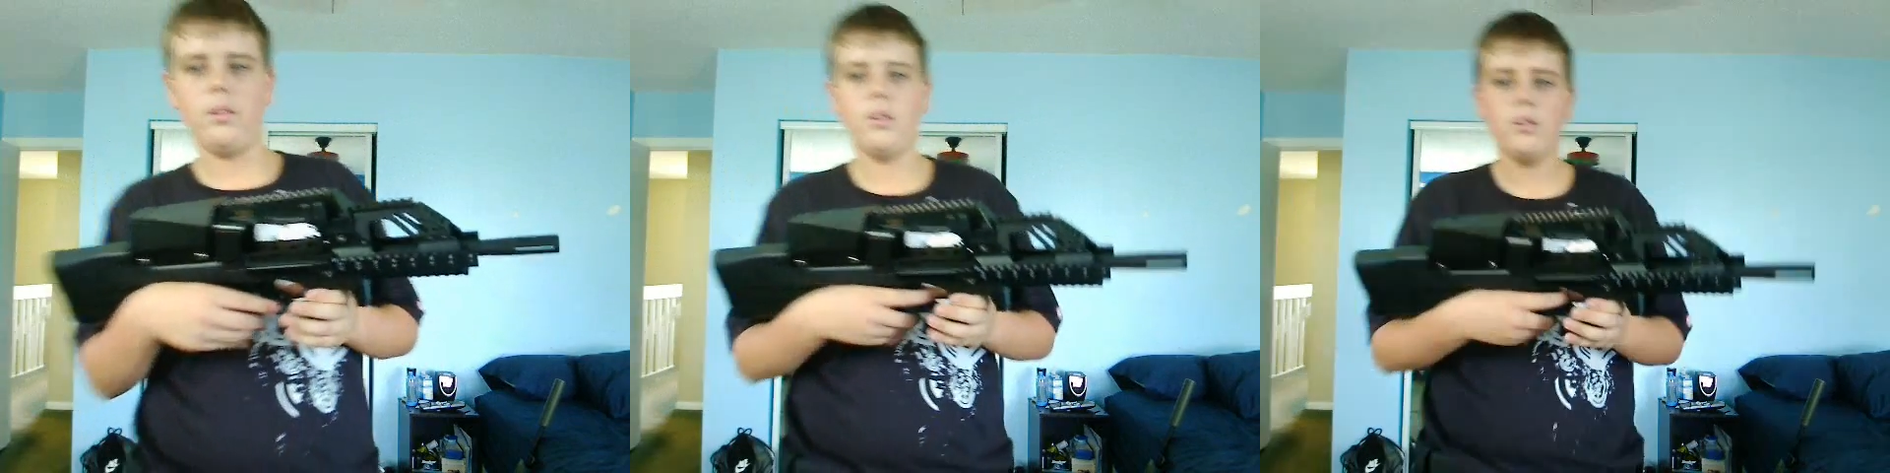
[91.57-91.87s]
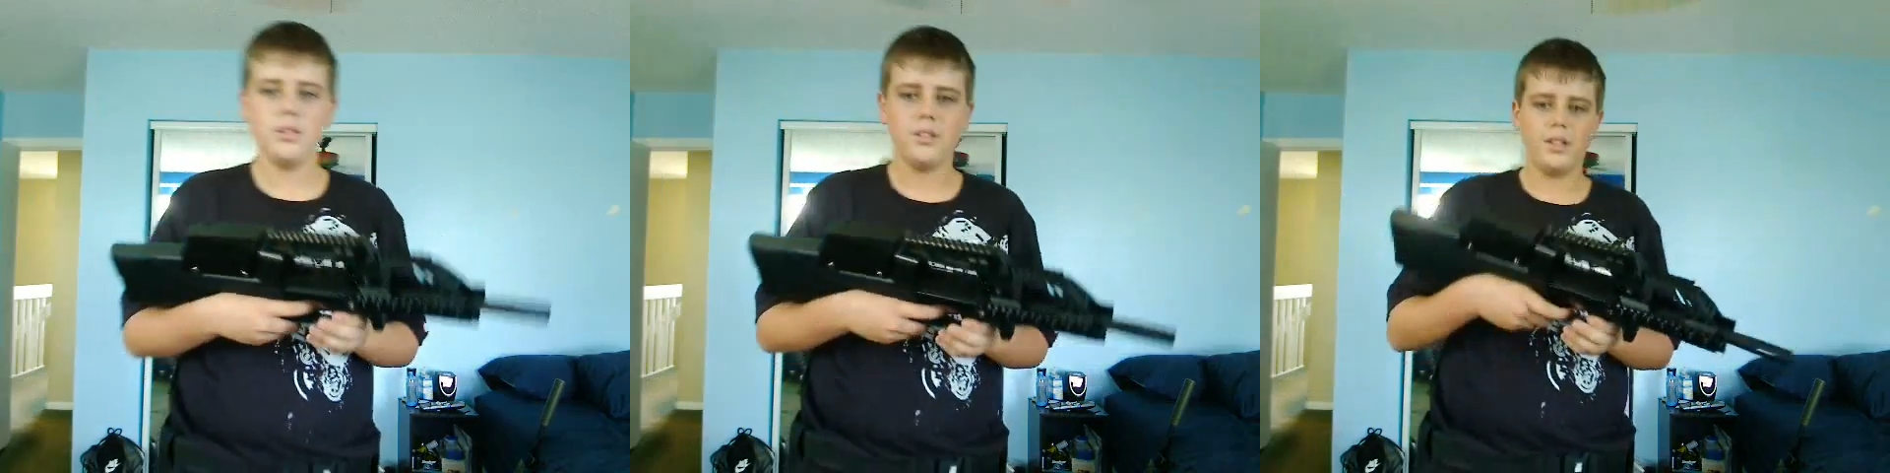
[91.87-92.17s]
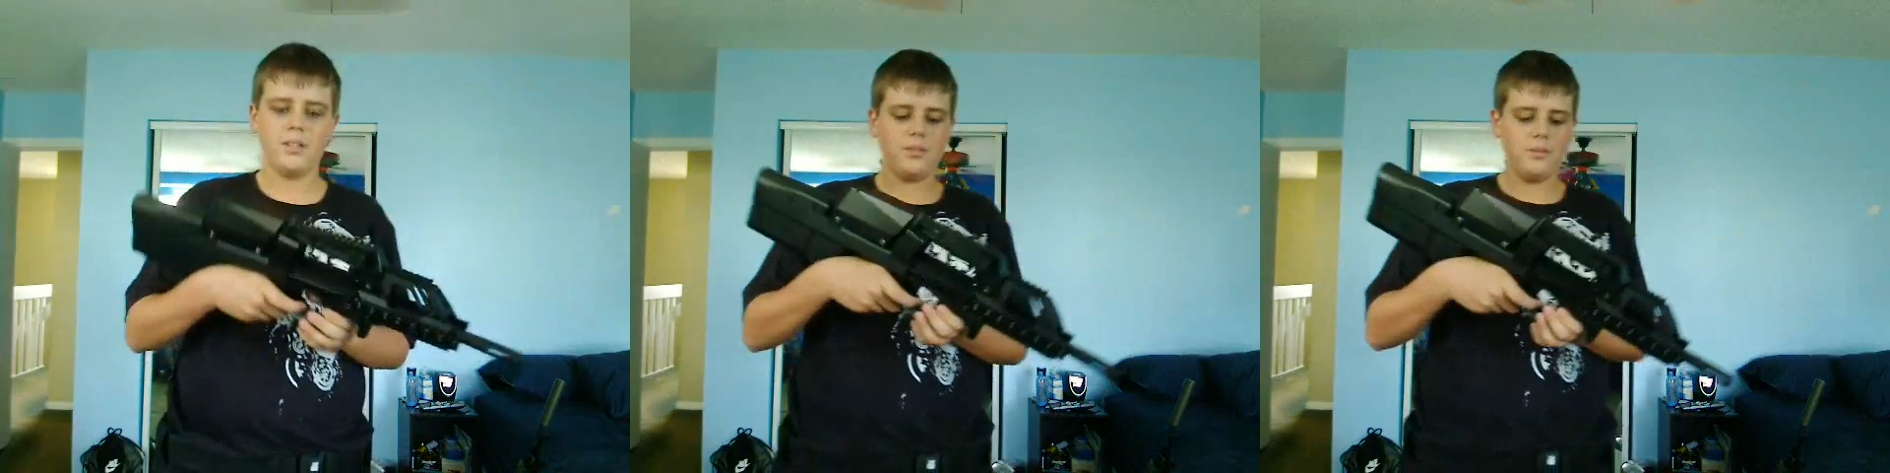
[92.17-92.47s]
The only thing
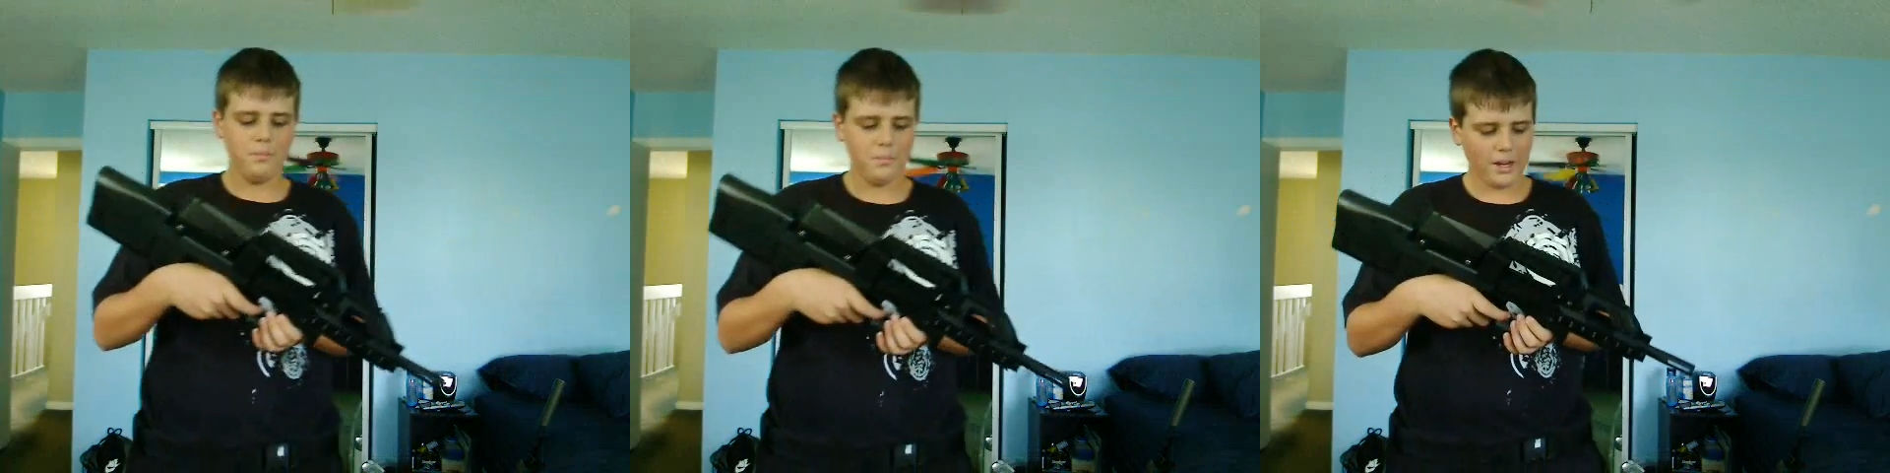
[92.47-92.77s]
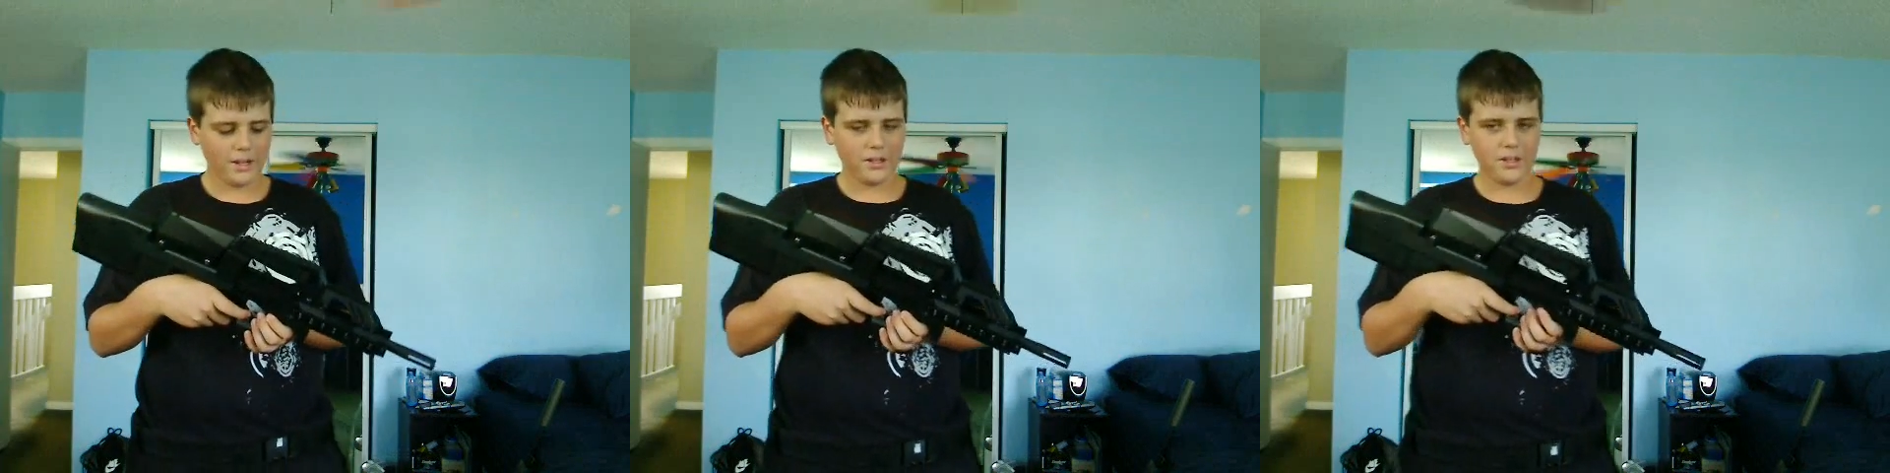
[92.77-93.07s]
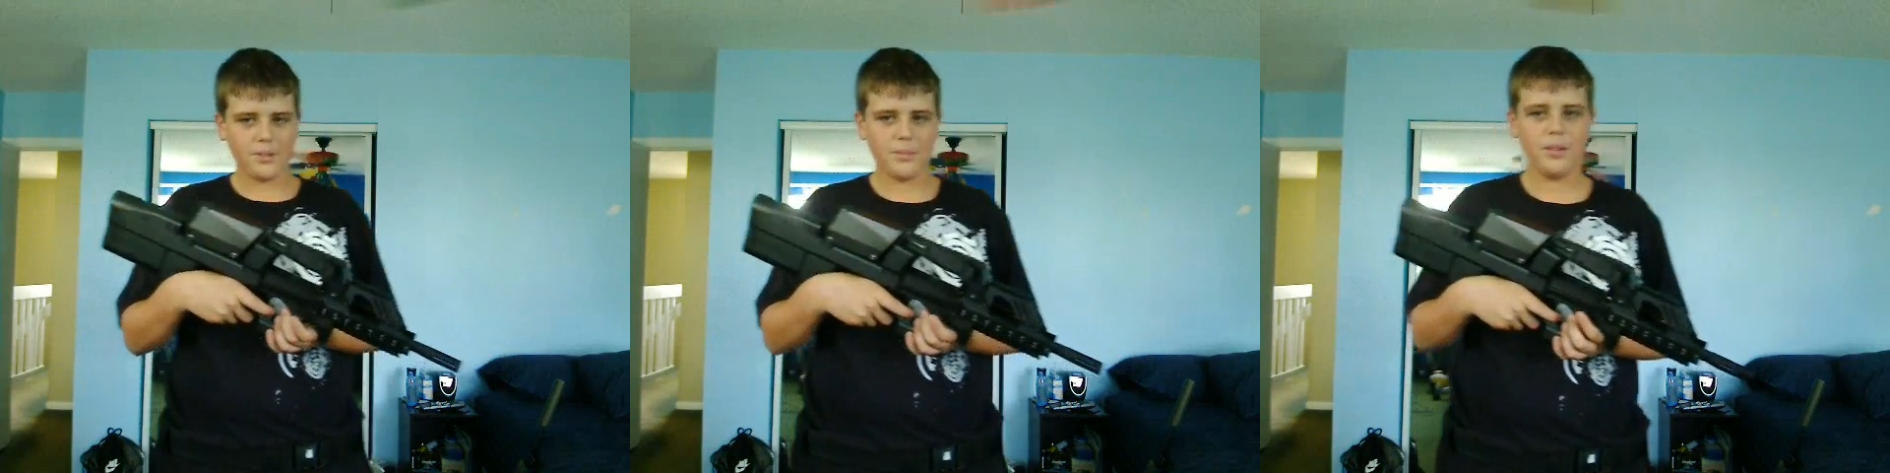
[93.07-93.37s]
that kind of
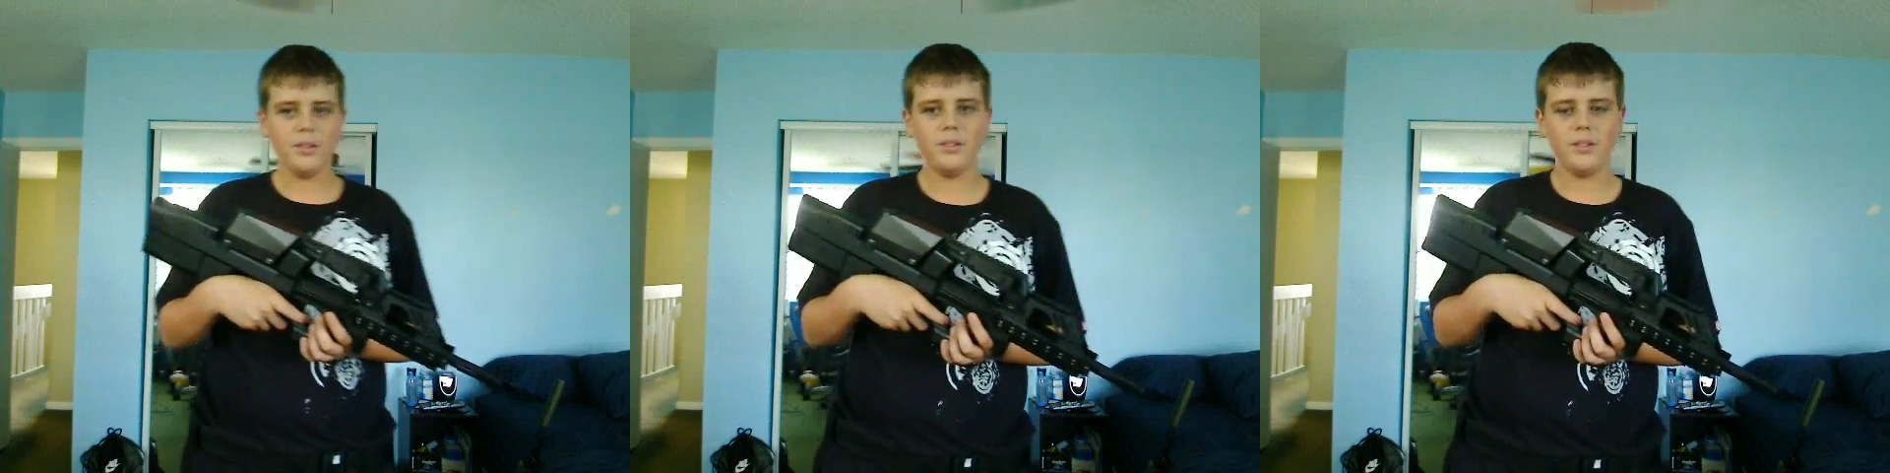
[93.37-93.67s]
disadvantage